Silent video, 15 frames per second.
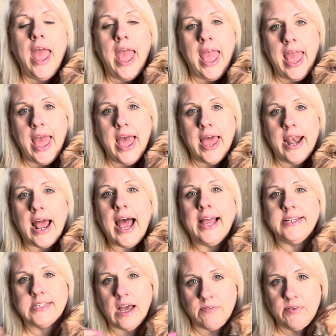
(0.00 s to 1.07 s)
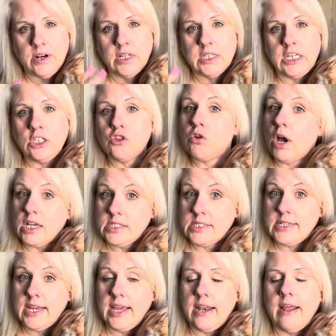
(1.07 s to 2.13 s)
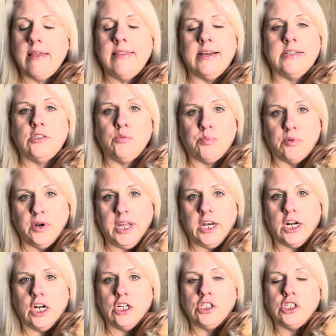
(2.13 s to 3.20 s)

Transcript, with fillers: and I definitely trusted this breeder.